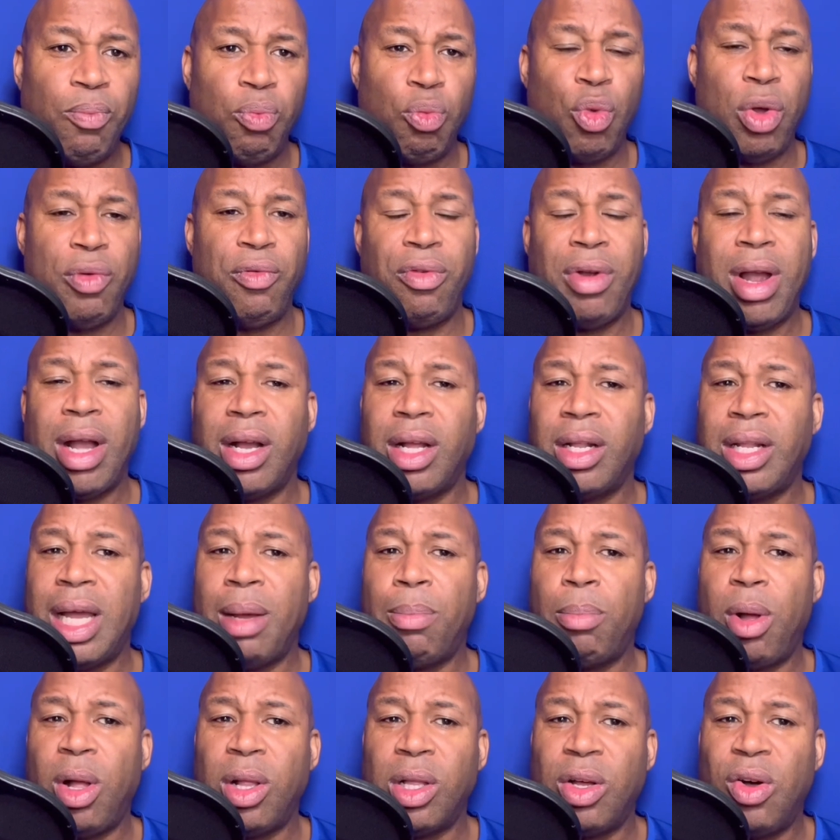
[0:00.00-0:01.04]
when Frank
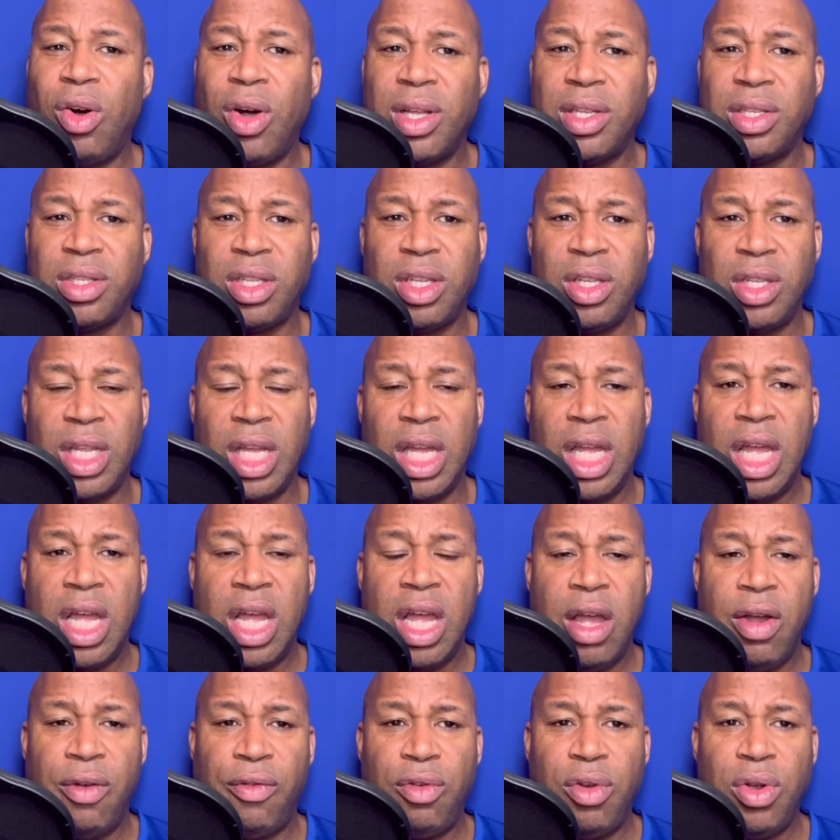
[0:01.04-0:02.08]
Lampard got us
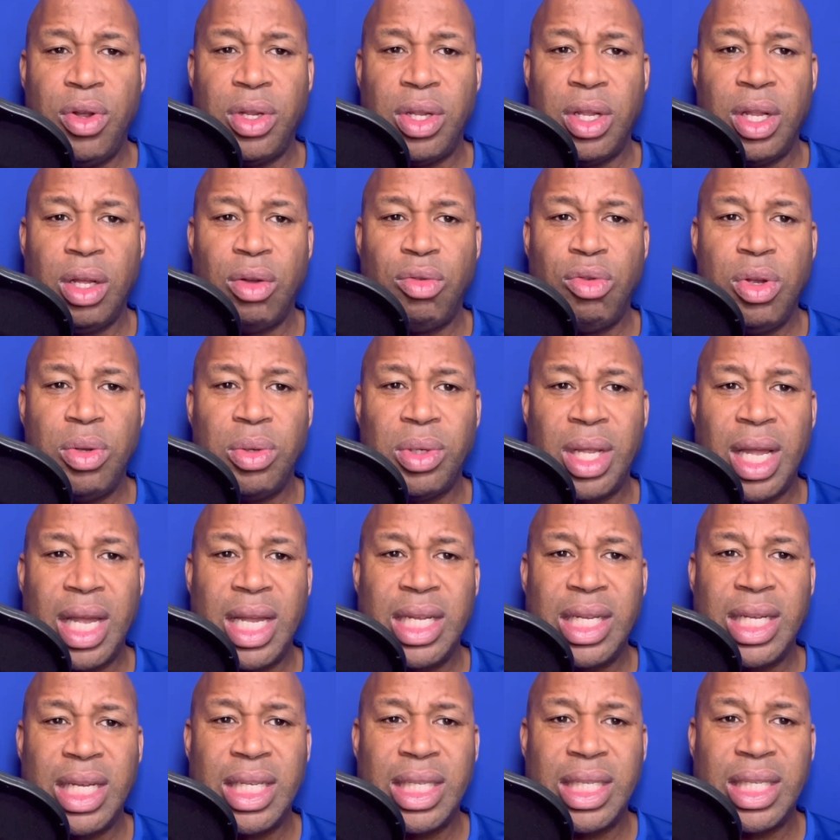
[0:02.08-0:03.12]
through to the group
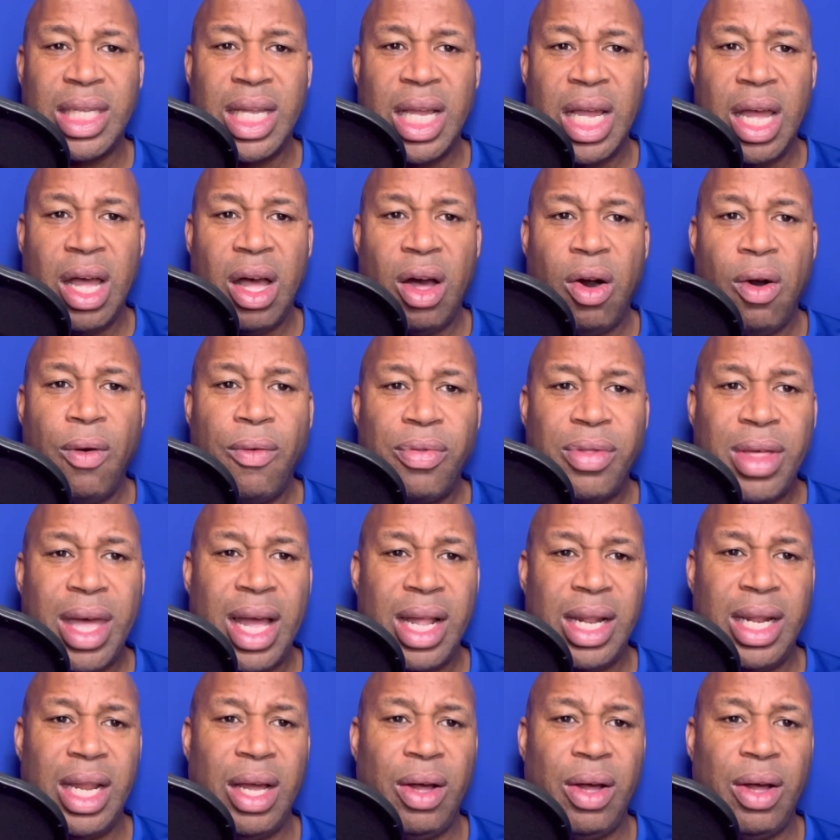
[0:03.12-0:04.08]
stages of that